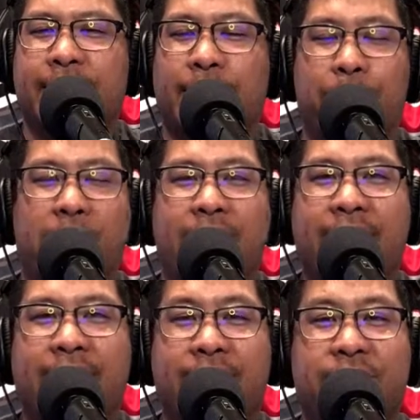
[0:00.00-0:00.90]
I'm
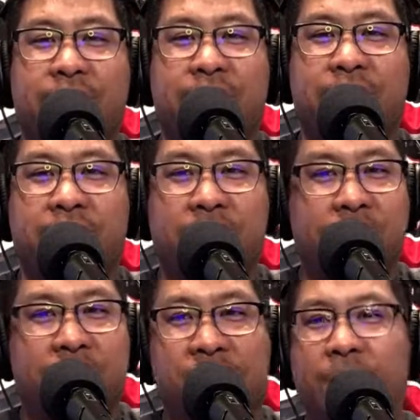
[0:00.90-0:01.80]
blogging in two
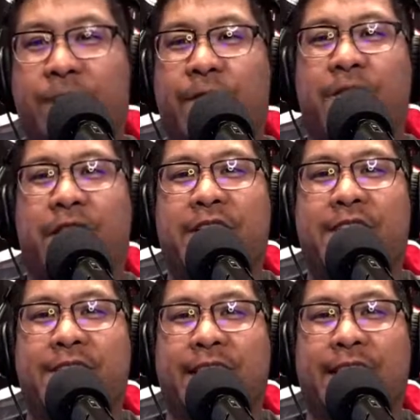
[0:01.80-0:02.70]
different
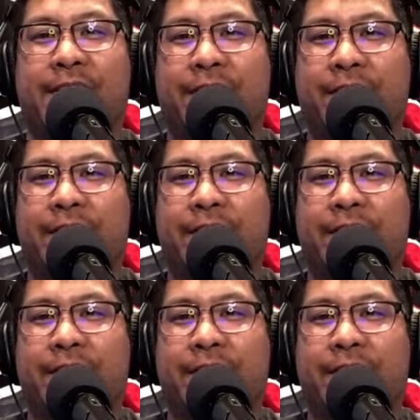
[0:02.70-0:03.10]
places now,